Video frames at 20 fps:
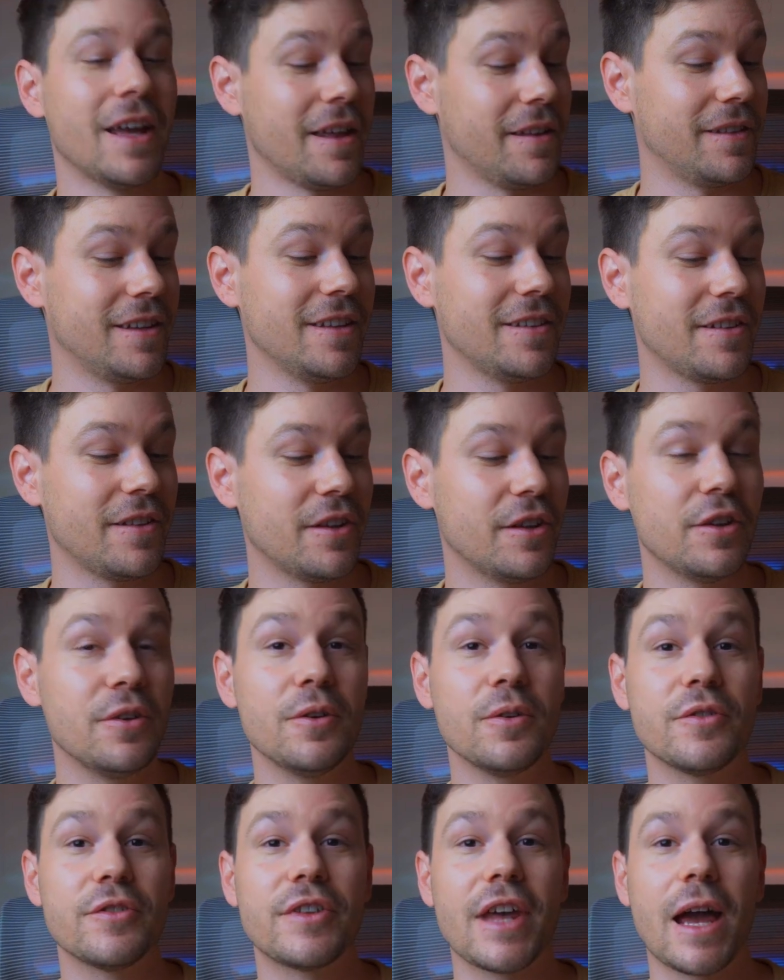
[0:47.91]
These are the new
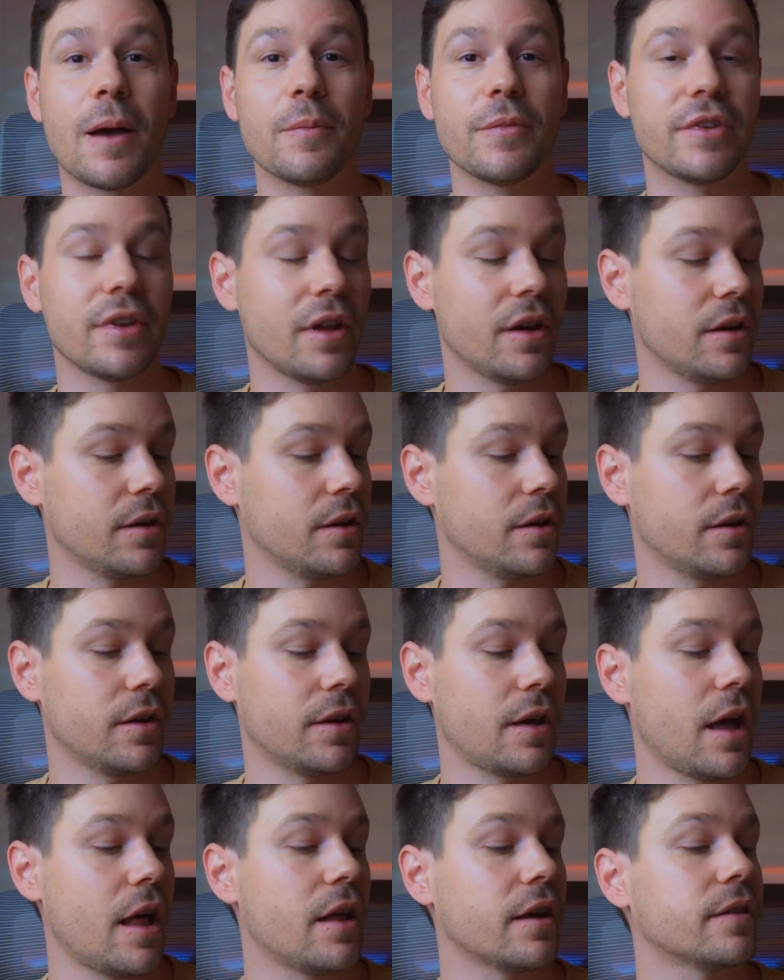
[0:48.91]
Samsung
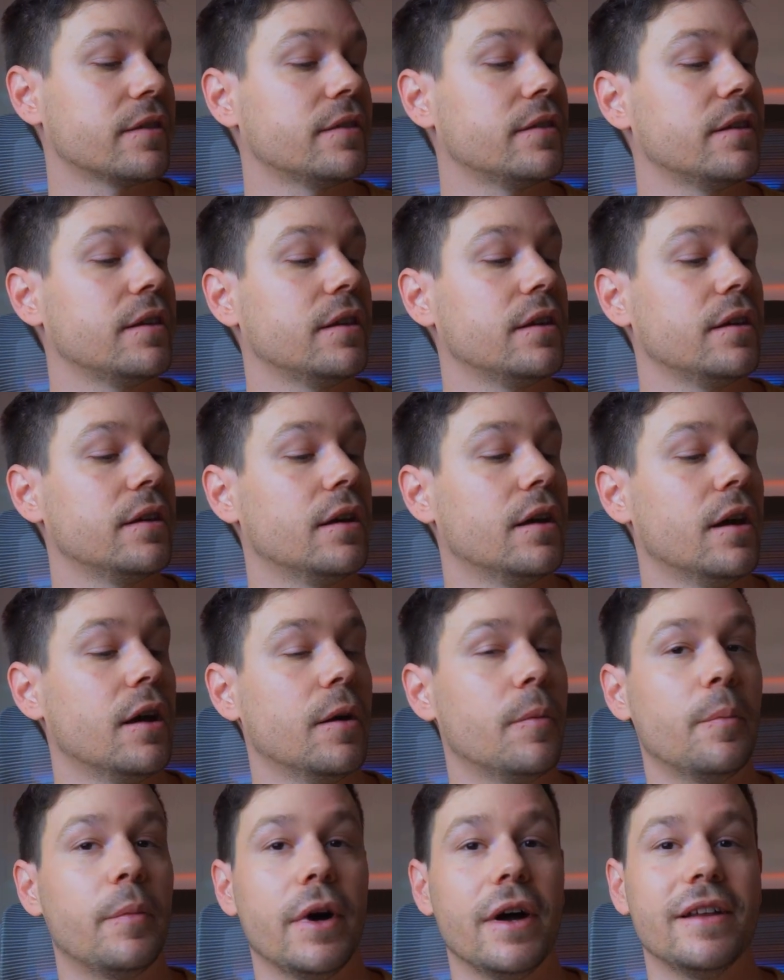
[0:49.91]
Galaxy
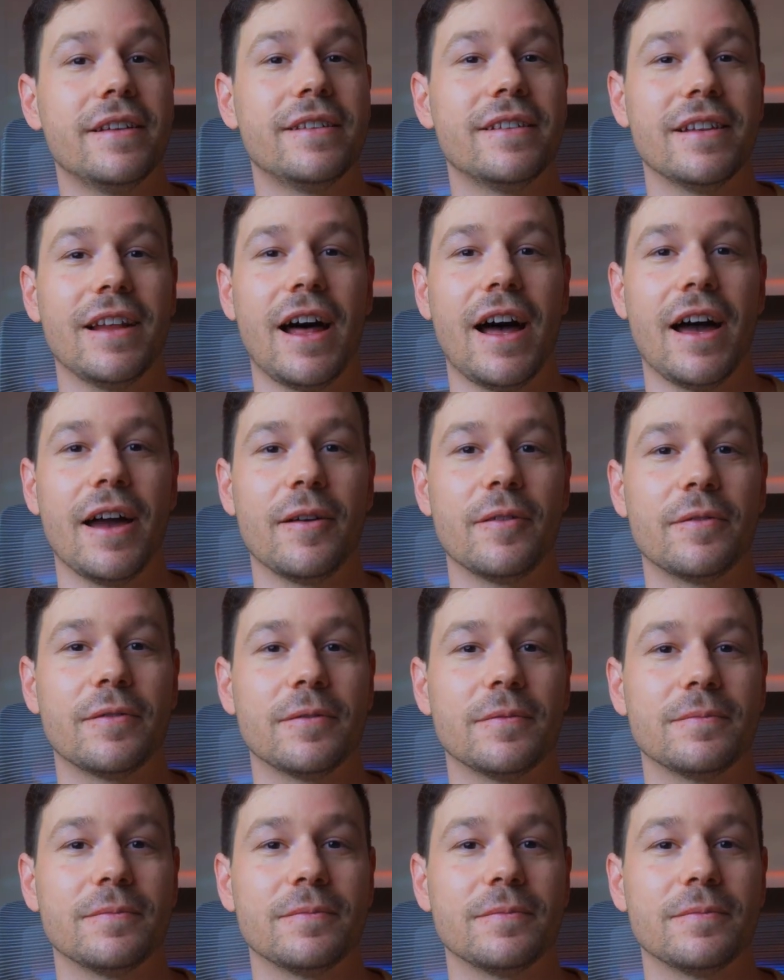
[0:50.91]
Buds Live.